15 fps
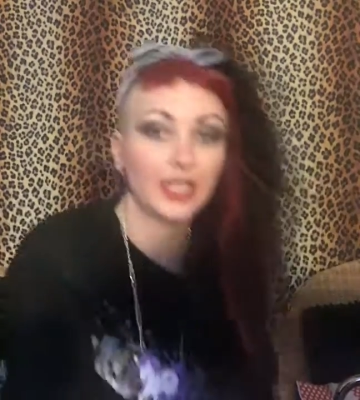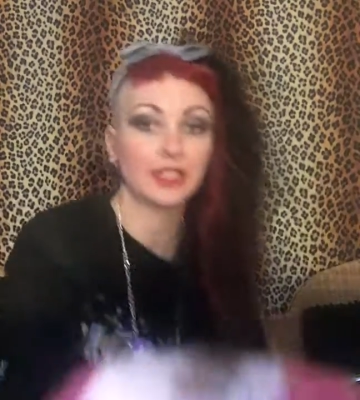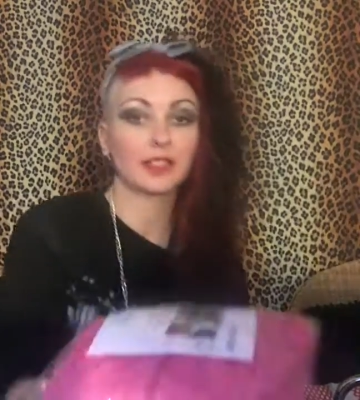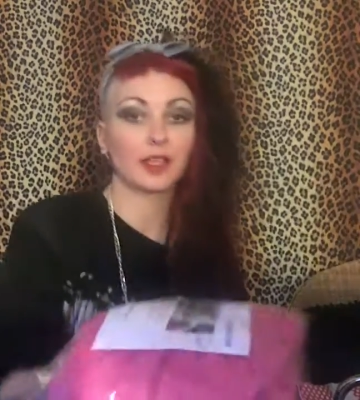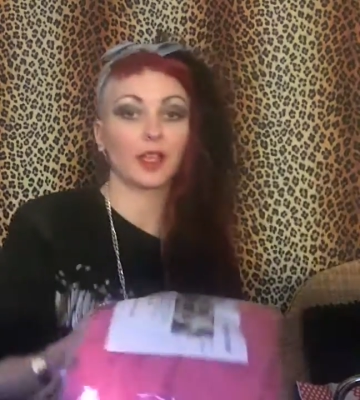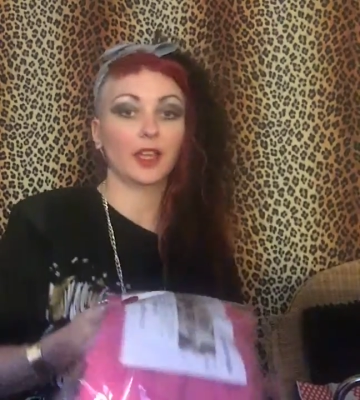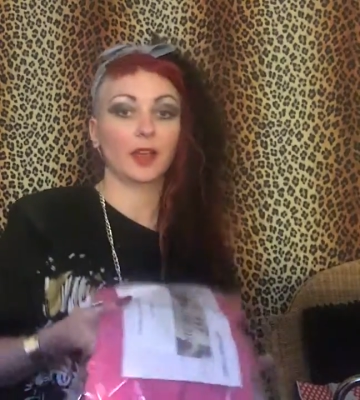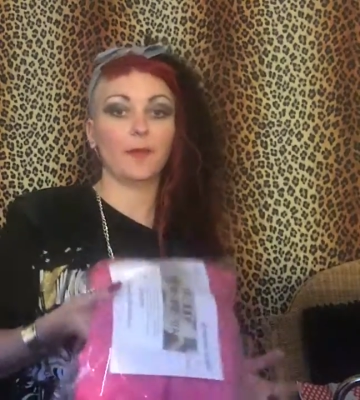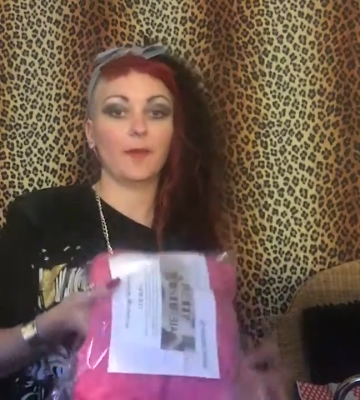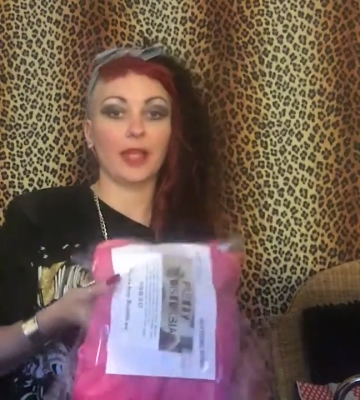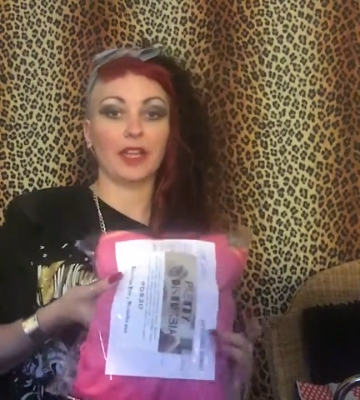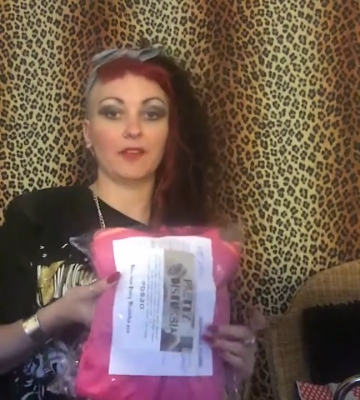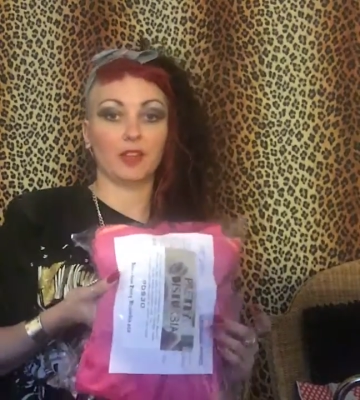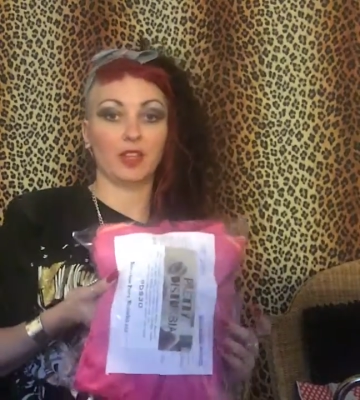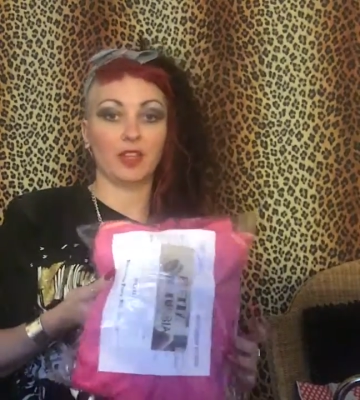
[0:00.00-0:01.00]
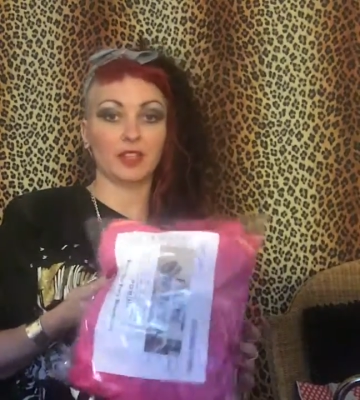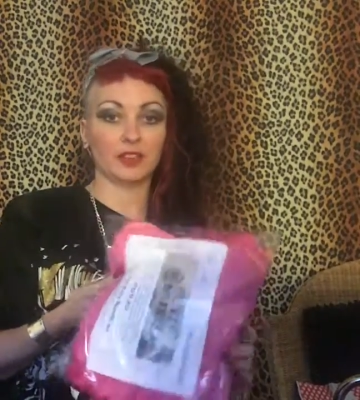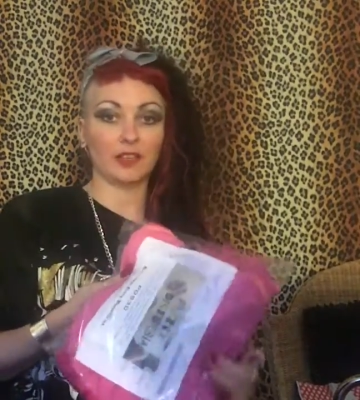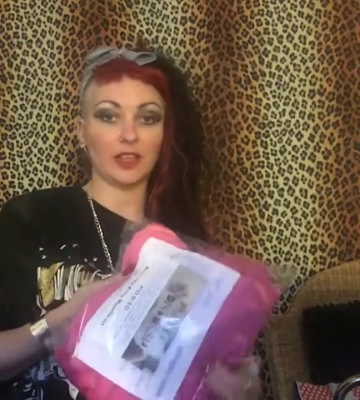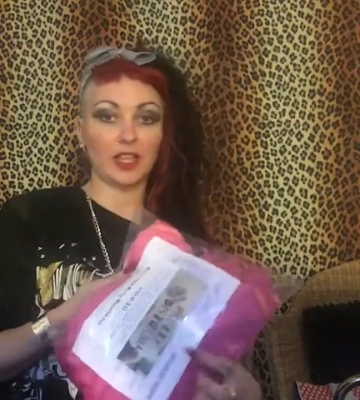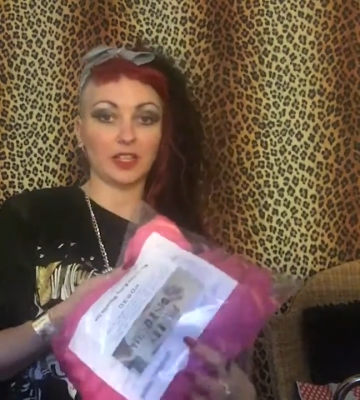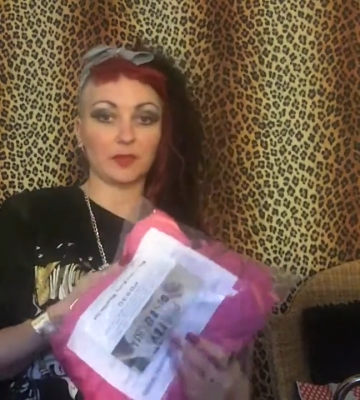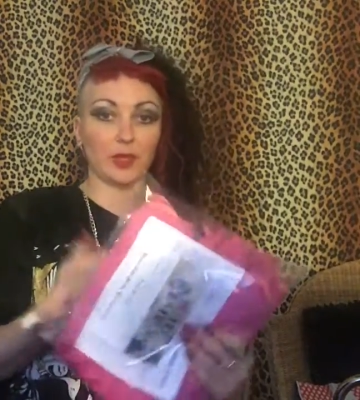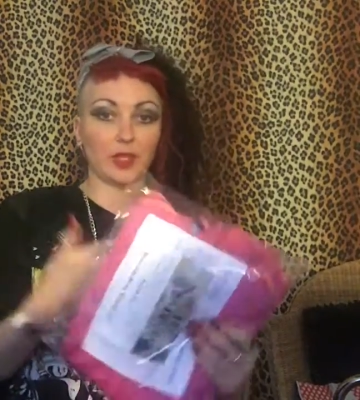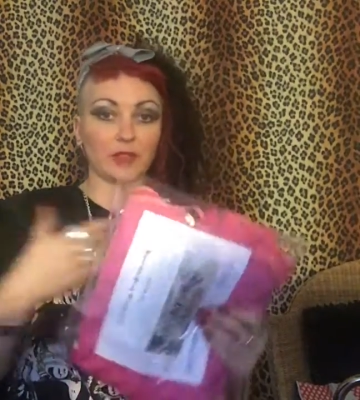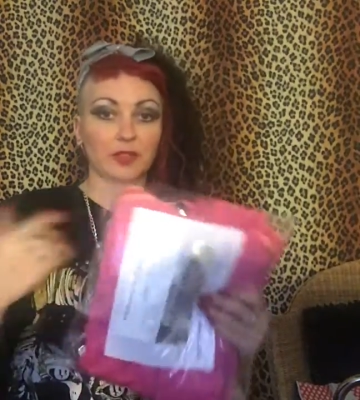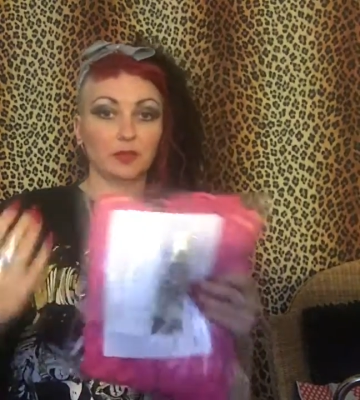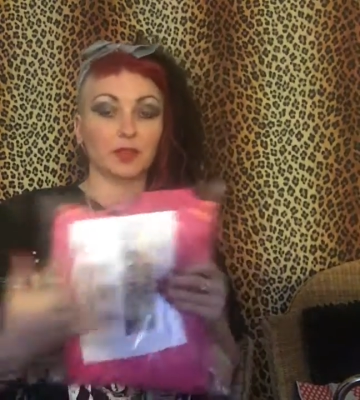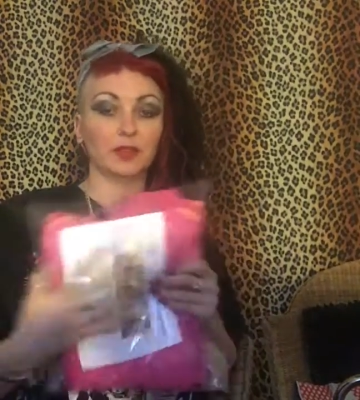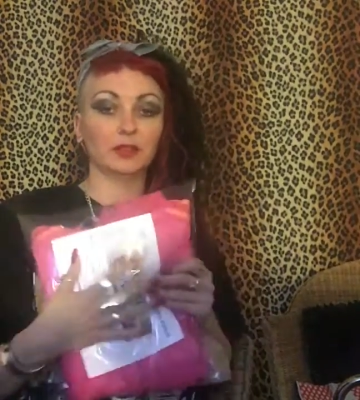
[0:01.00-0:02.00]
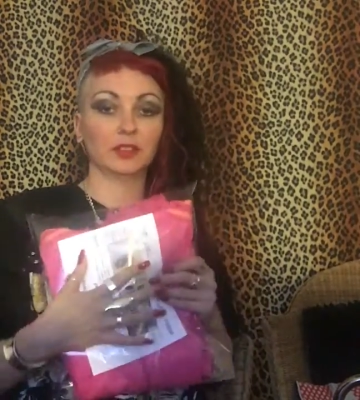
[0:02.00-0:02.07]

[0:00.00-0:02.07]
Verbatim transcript: need to make everything as flat as possible.